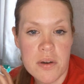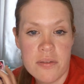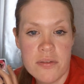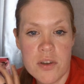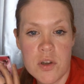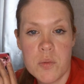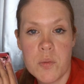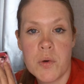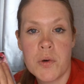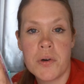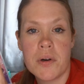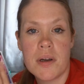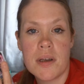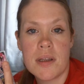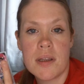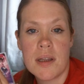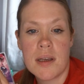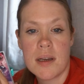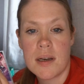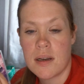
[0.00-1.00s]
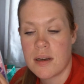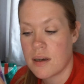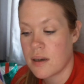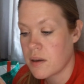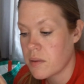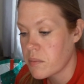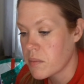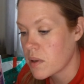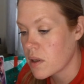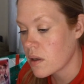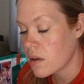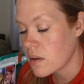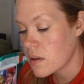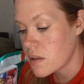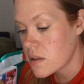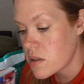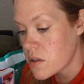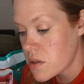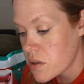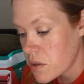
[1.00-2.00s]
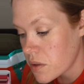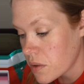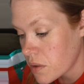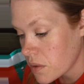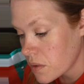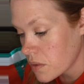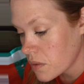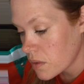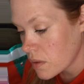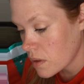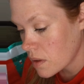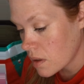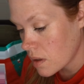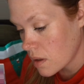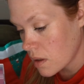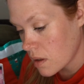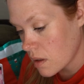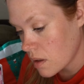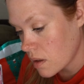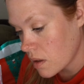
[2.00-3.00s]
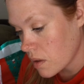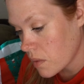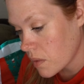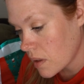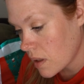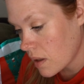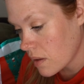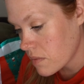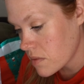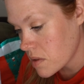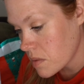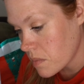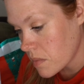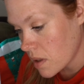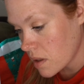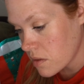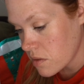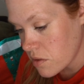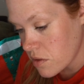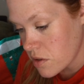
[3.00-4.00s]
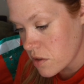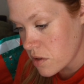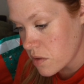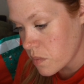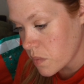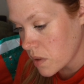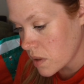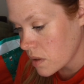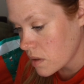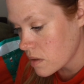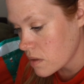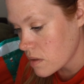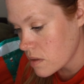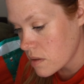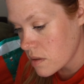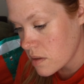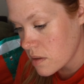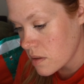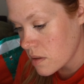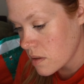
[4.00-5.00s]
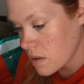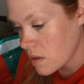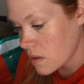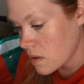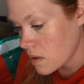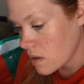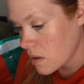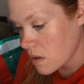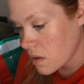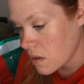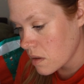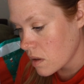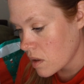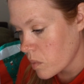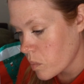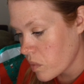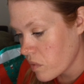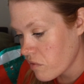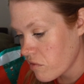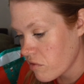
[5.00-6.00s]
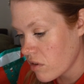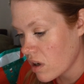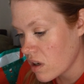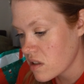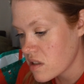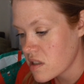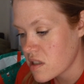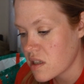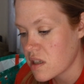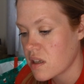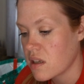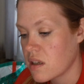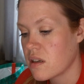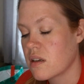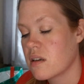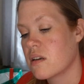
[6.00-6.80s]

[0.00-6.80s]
a few more and then I'm going to go and have some lunch because I've been fasting.